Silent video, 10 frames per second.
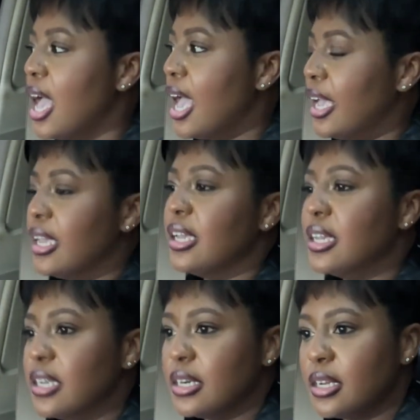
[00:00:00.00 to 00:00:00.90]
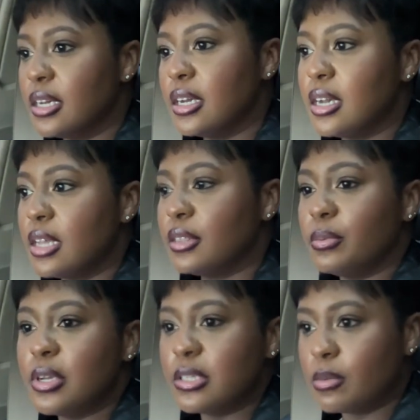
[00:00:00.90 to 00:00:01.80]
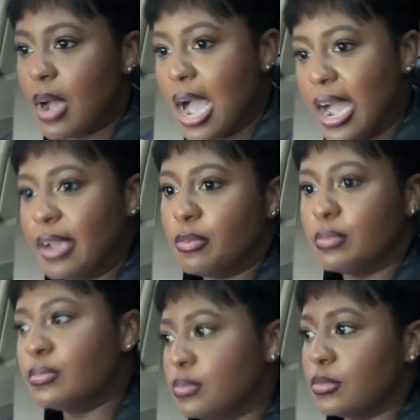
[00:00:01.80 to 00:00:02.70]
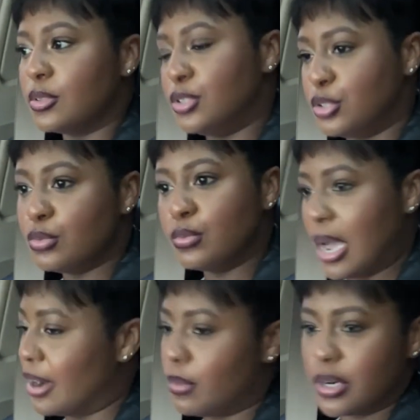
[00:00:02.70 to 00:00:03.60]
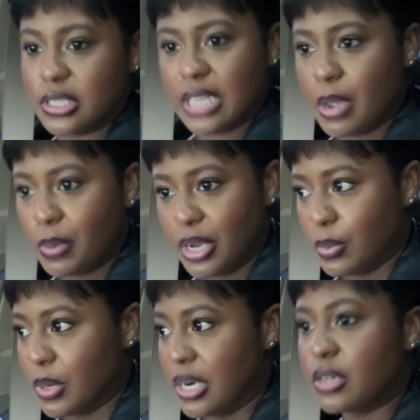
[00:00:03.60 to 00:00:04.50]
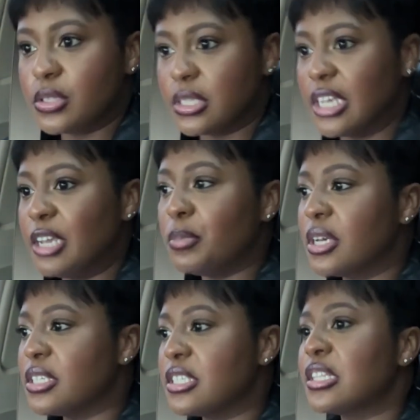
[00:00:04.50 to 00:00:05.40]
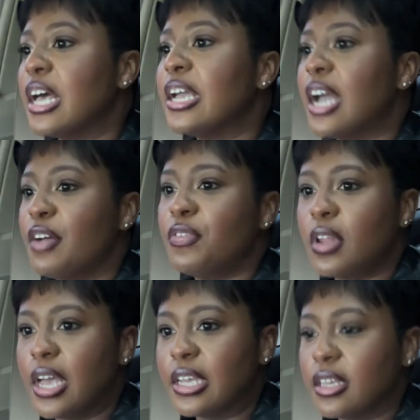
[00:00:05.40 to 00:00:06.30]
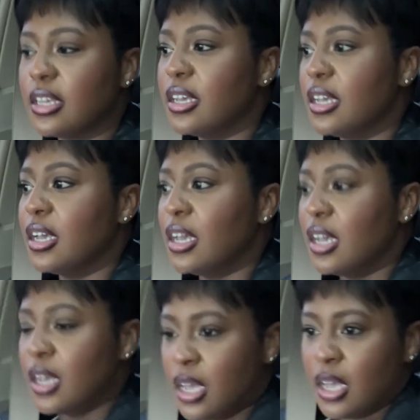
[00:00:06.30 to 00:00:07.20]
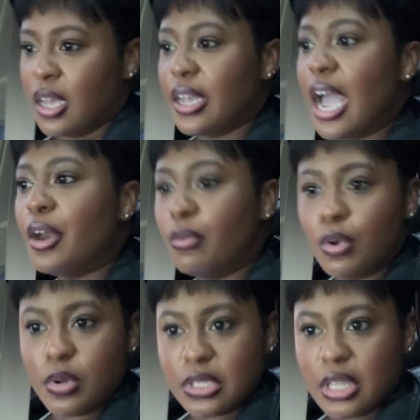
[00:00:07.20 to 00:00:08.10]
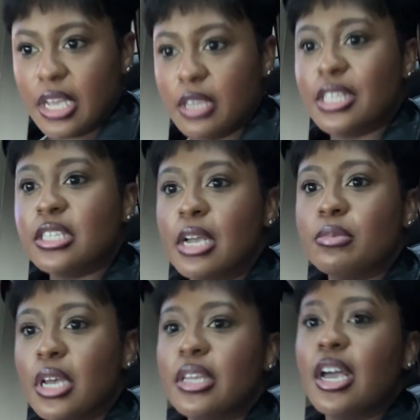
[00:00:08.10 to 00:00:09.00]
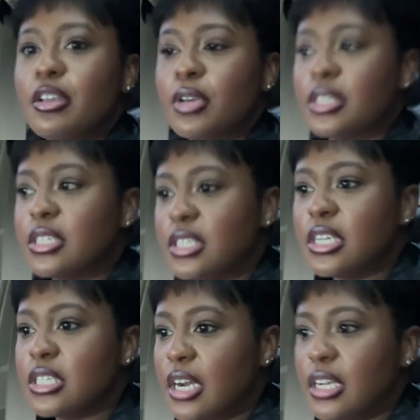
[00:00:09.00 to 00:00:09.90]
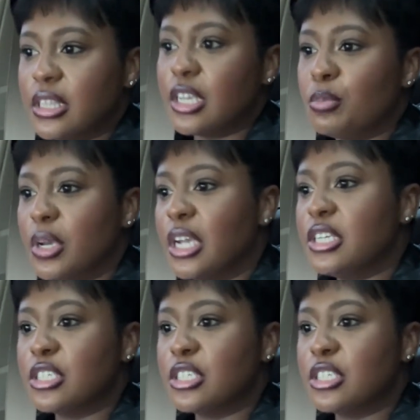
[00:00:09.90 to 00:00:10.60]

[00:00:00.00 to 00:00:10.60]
And the reason why I don't want to stay with anyone else again, because it's like I feel like it kind of ruins things. At the same time, yeah, you get to see certain things, but it just